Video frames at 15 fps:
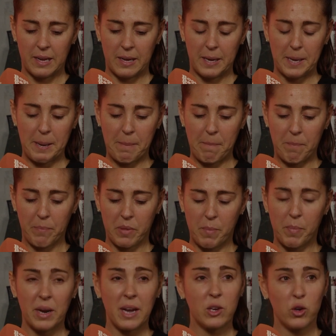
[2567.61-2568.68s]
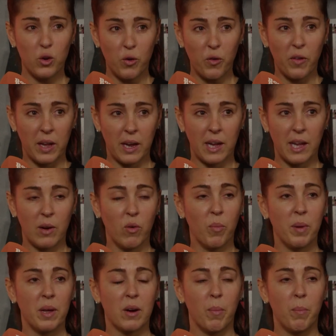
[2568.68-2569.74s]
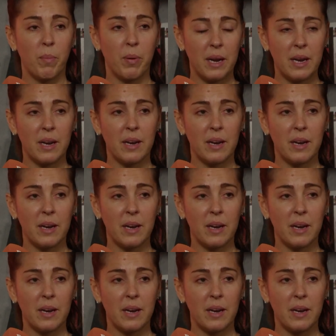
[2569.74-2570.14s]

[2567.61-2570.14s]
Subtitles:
But I do think it will be a completely